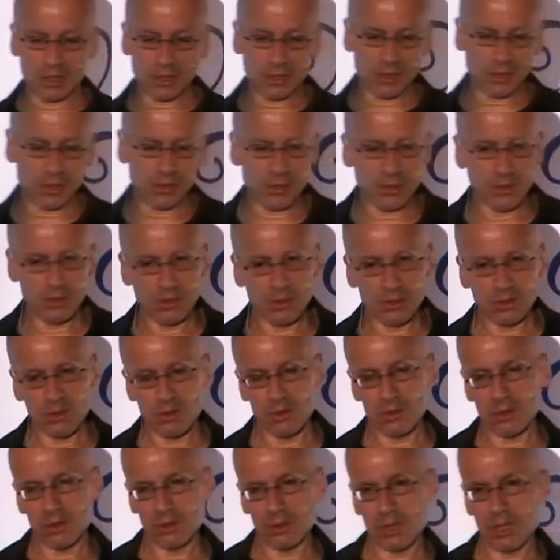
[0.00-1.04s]
That, uh, you,
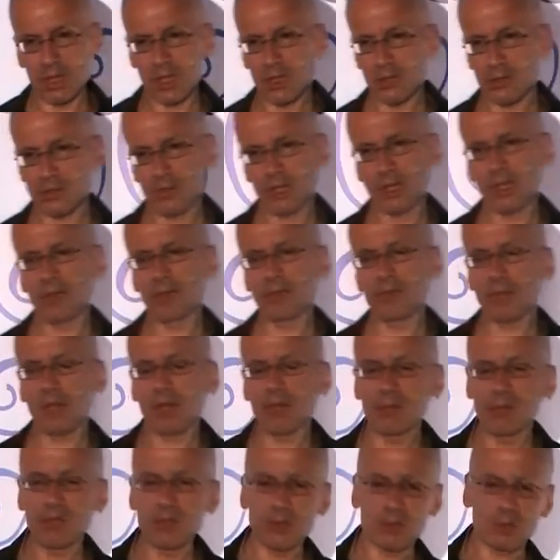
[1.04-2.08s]
you go there, like
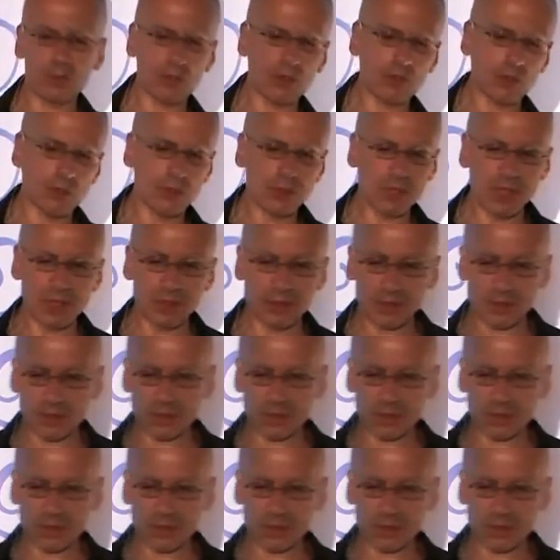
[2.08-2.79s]
Prime Minister Question Time,